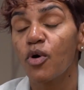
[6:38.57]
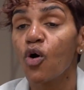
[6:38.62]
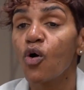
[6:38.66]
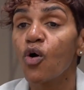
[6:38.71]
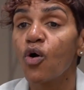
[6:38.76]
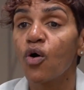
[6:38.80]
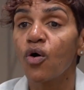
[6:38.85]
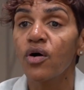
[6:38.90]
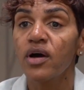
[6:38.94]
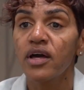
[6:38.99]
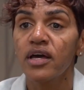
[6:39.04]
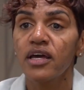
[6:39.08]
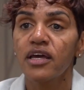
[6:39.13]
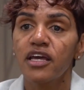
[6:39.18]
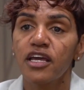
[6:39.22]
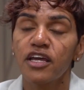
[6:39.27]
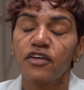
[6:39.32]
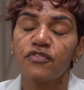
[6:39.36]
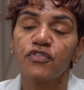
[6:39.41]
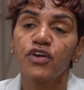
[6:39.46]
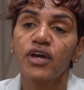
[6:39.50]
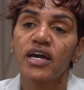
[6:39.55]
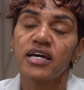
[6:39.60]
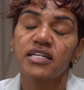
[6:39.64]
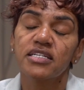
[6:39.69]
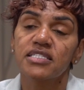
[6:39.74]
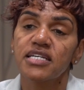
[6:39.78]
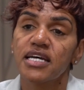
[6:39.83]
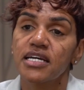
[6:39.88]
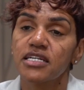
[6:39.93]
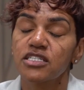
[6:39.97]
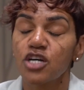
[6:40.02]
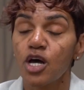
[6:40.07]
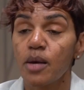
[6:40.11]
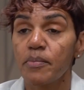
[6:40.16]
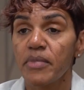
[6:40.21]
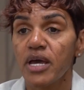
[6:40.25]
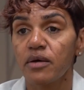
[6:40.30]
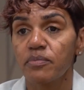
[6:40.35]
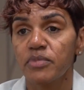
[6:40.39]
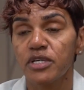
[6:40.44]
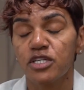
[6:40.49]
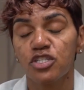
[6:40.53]
or if you had to take time
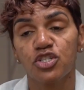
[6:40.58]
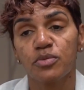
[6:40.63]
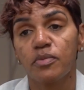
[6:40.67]
out because